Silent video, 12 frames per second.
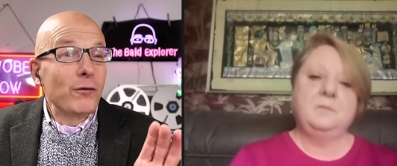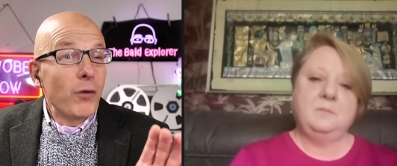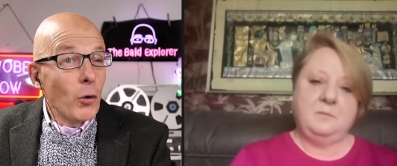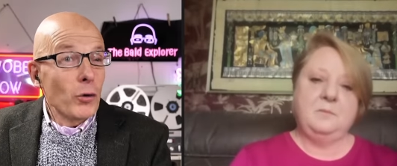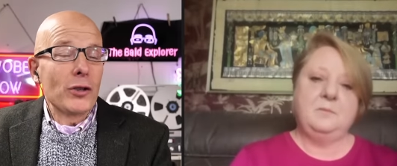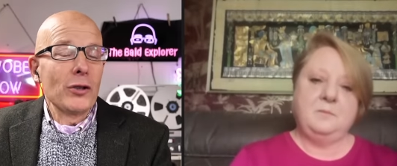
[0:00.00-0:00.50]

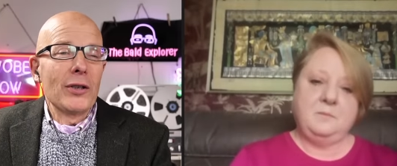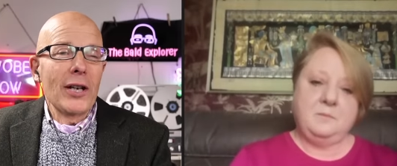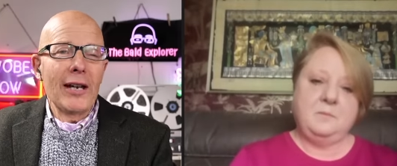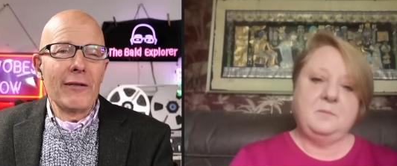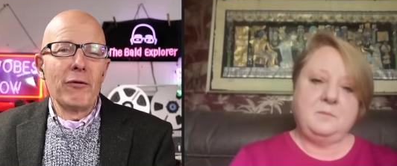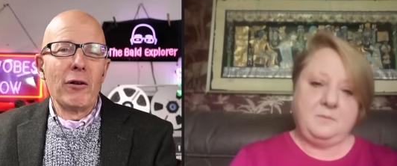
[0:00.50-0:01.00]
Speaker 1: force
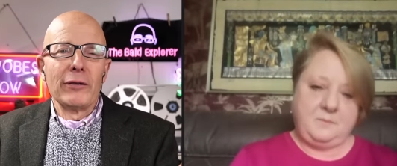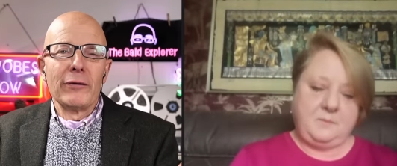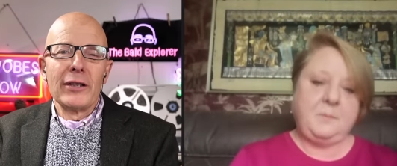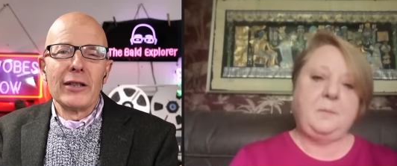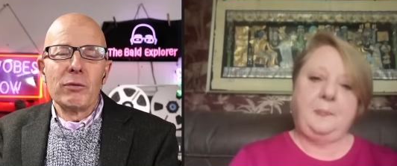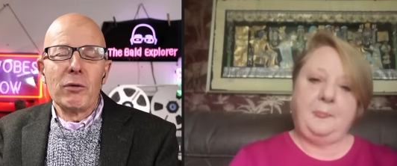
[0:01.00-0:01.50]
you to have
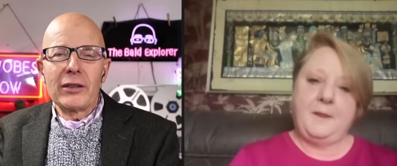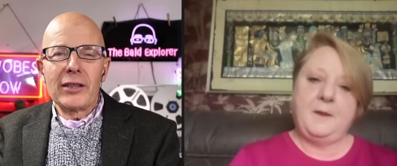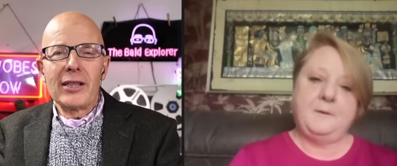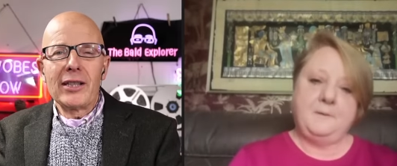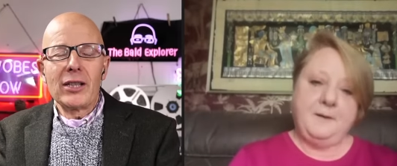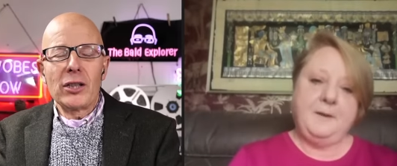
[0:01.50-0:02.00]
one of these.
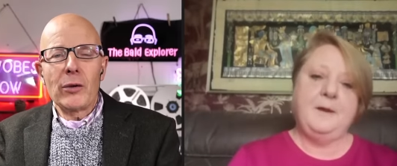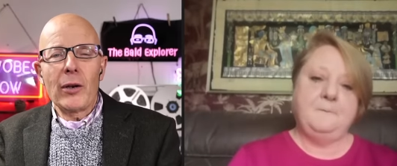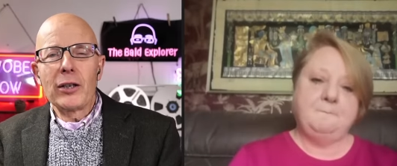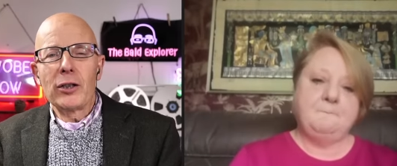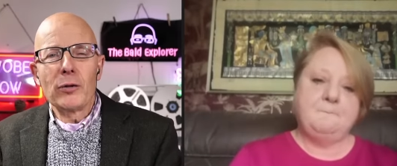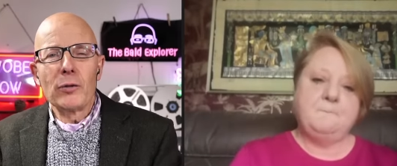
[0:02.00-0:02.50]
What's the
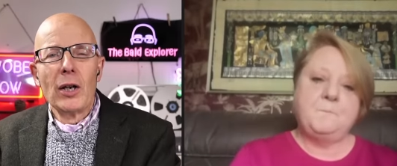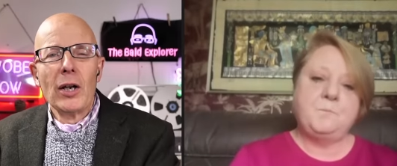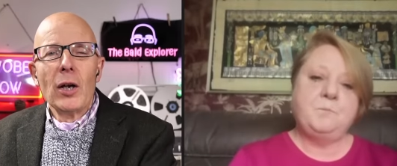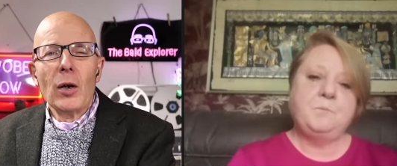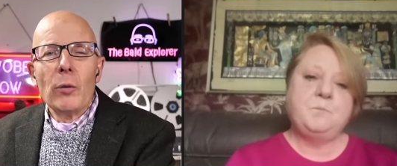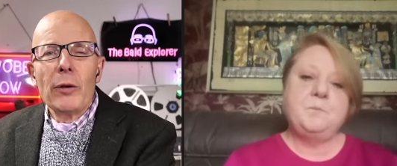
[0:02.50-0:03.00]

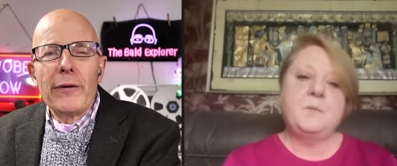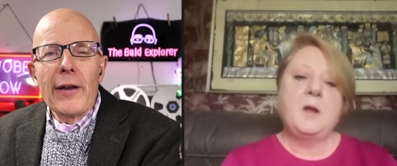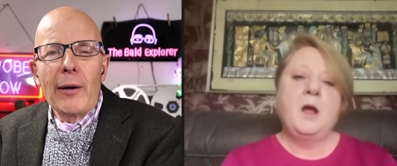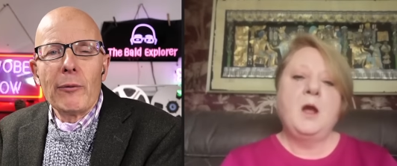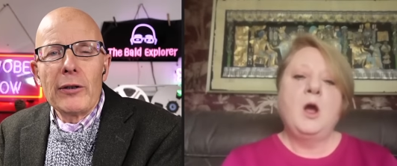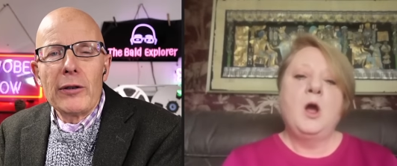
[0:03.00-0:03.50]
situation
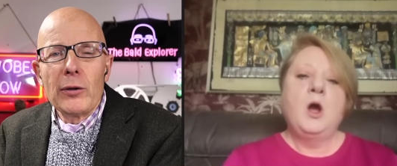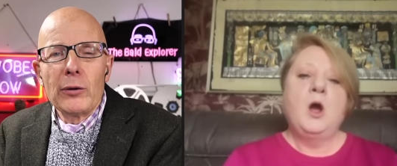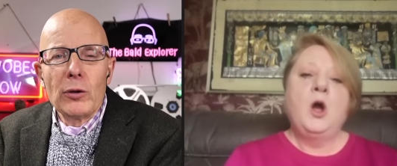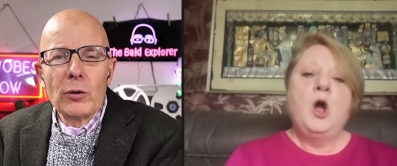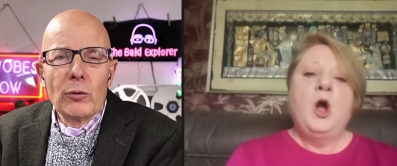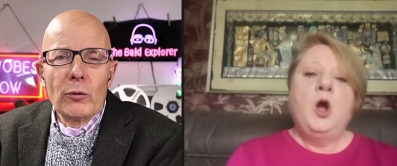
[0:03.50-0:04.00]
with that? With
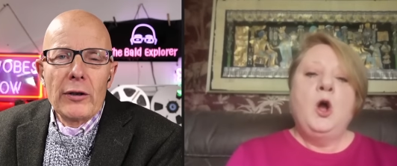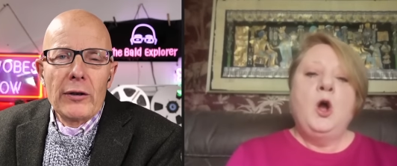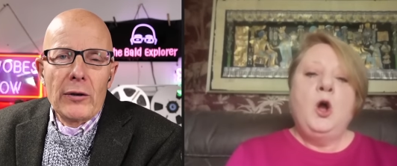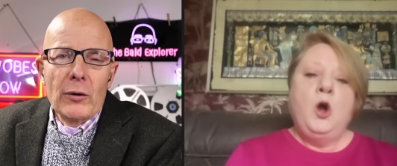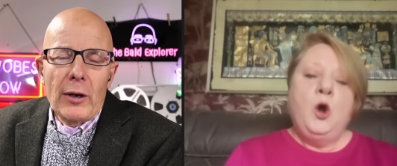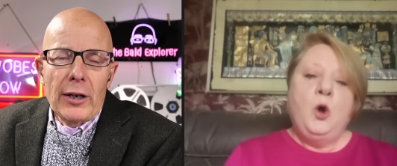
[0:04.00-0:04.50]
you, you
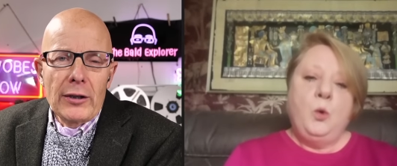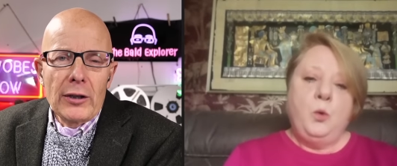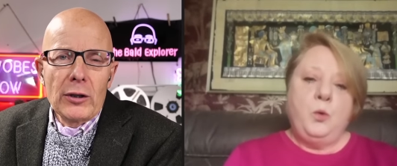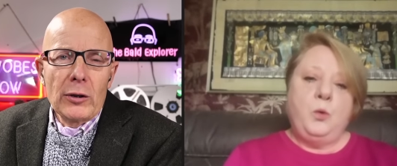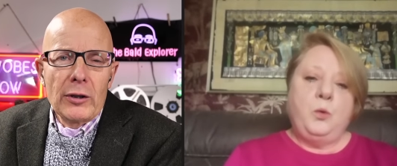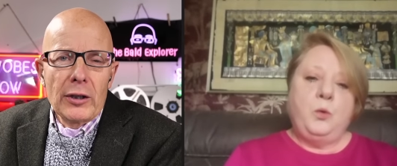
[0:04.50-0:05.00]
with the
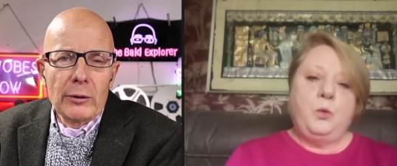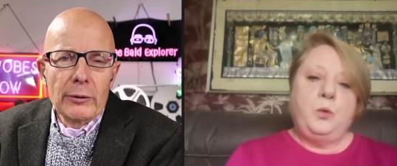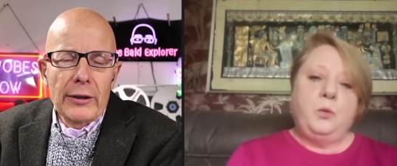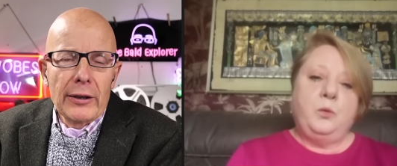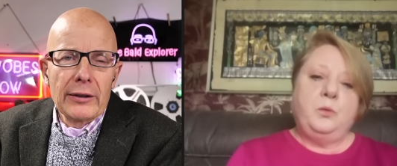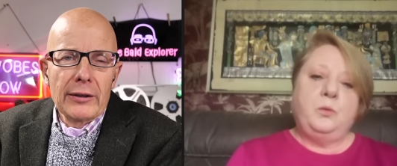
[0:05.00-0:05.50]
way that you
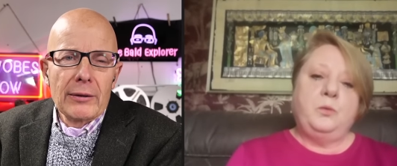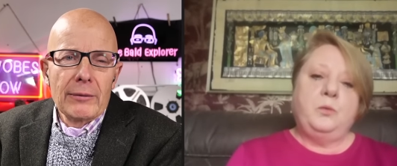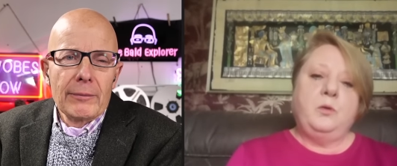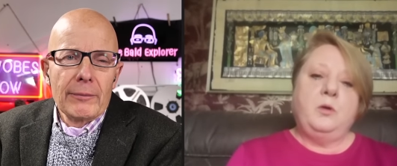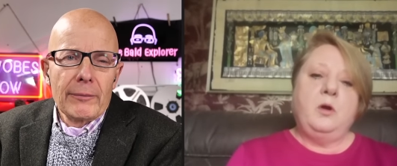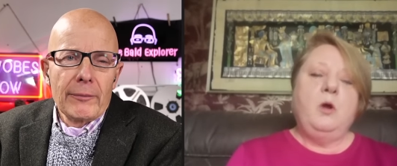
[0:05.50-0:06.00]
deal with
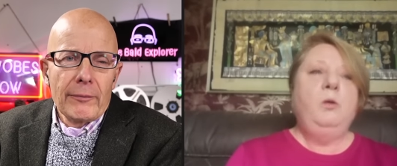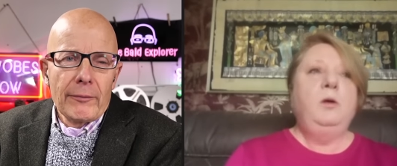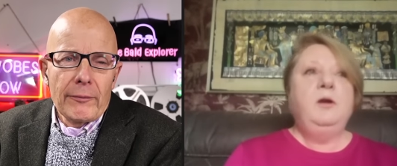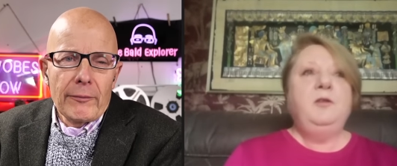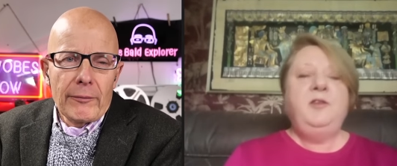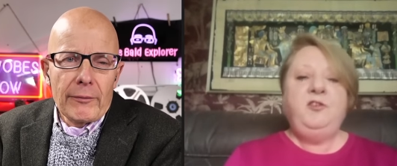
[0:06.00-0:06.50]
things?
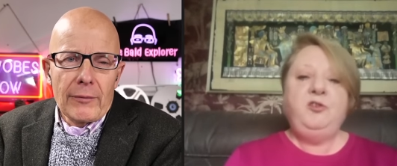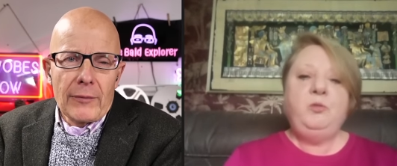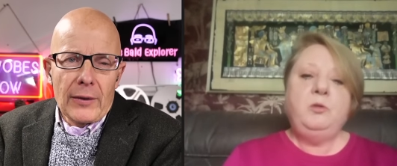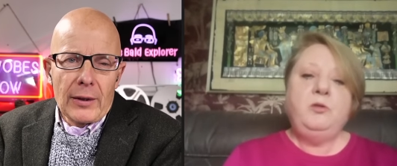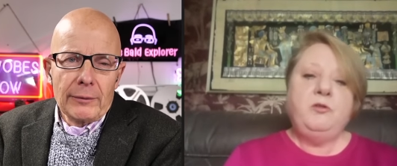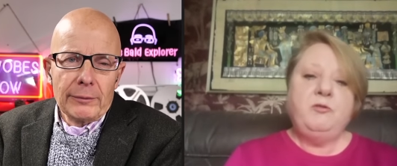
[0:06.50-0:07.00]
Speaker 2: Well, this is
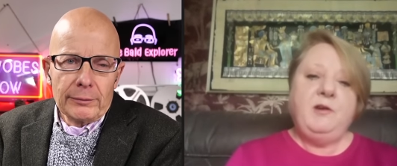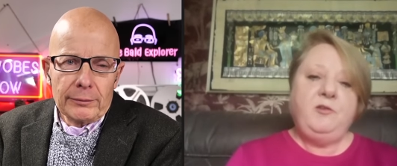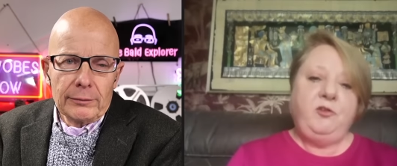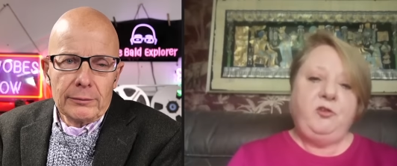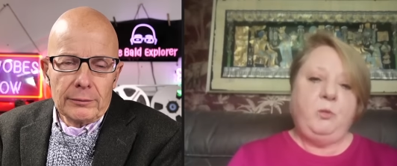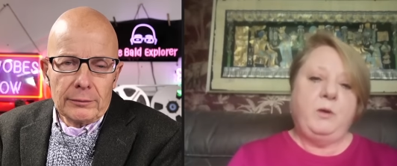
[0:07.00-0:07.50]
one of the
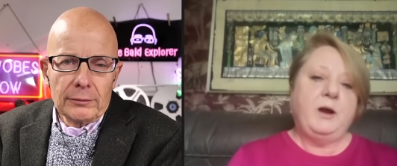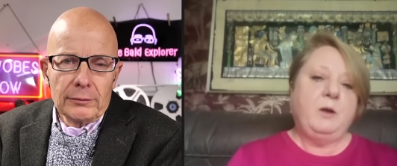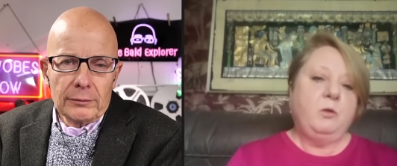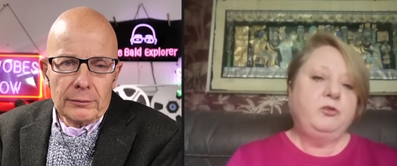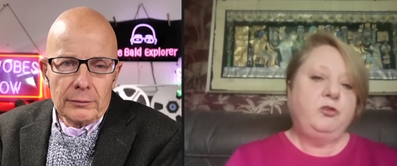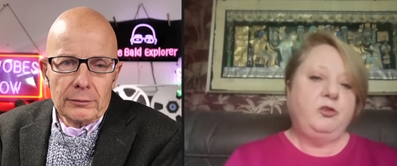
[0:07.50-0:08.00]
reasons why I
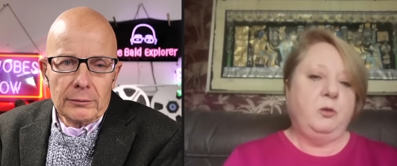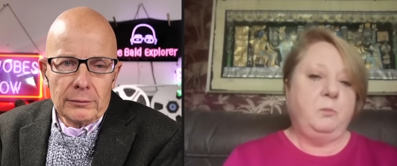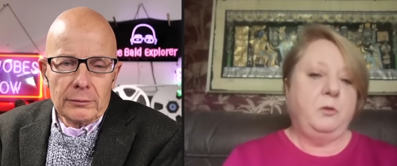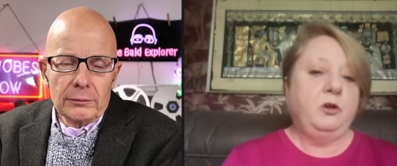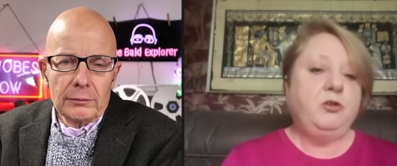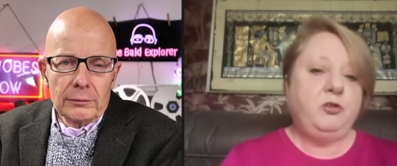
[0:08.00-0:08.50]
wanted to come
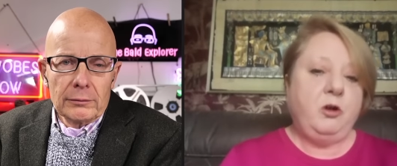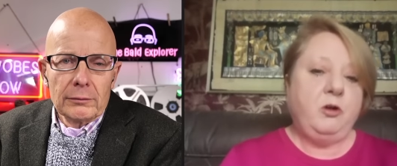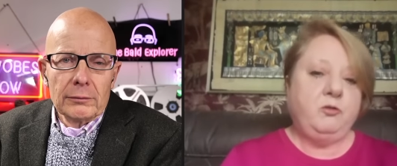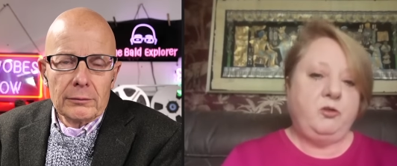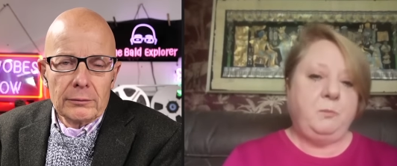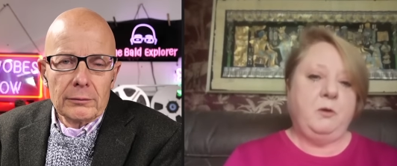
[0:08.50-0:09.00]
on your show,
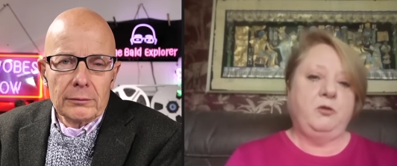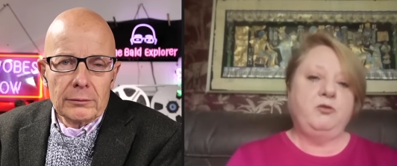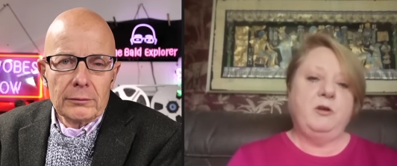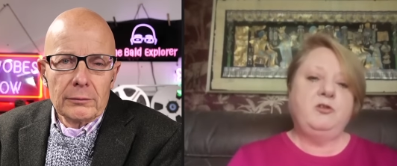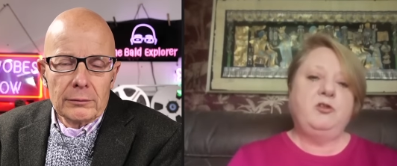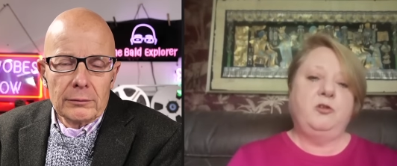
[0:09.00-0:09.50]
to be honest,
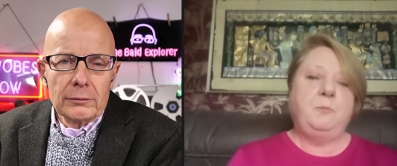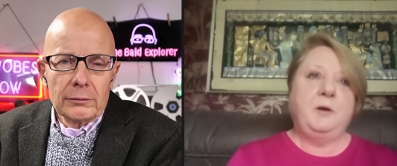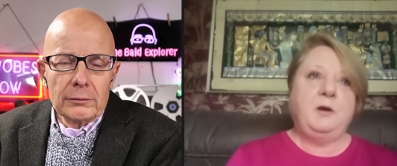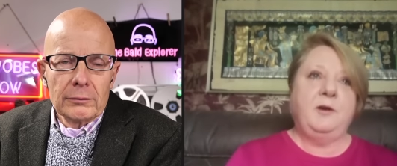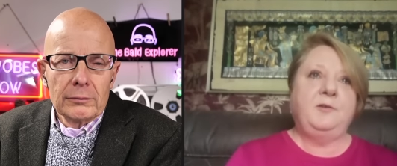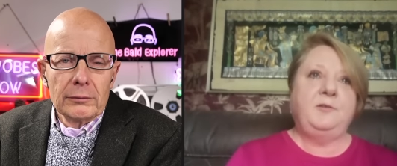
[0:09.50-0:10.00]
Richard,
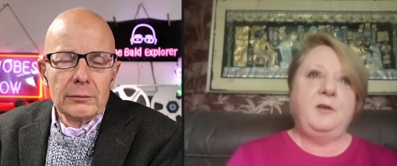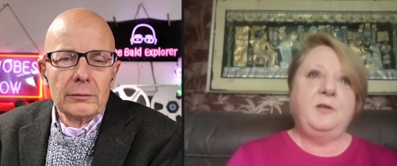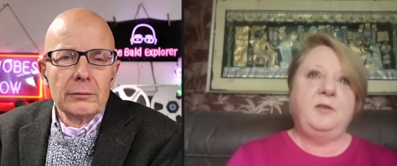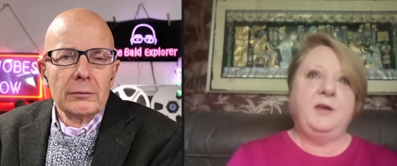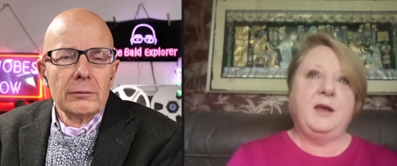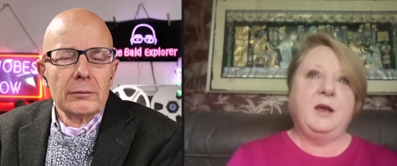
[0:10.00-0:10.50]
because
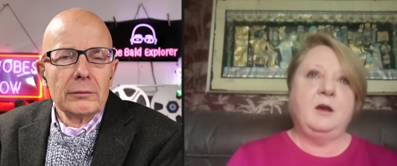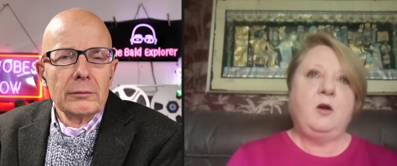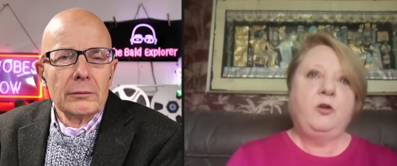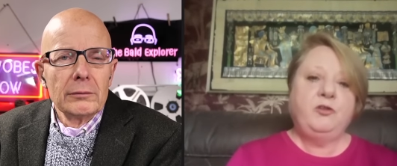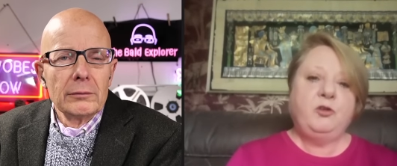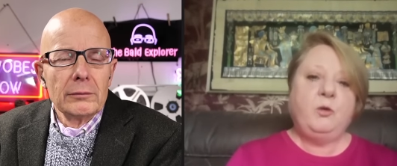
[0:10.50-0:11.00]
the
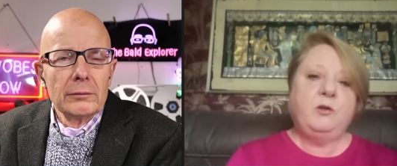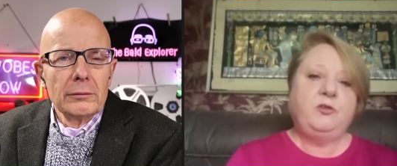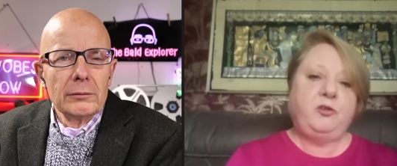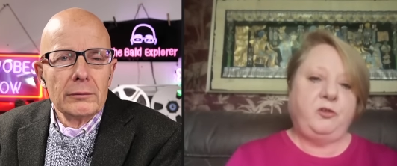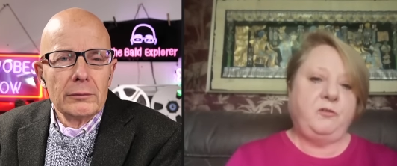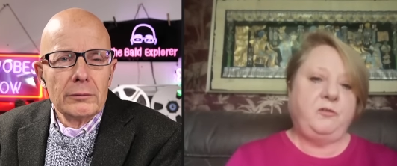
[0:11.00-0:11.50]

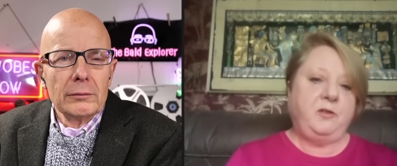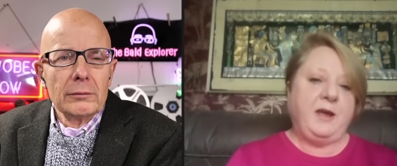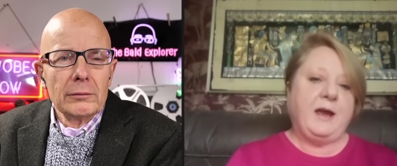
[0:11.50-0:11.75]
consequences of the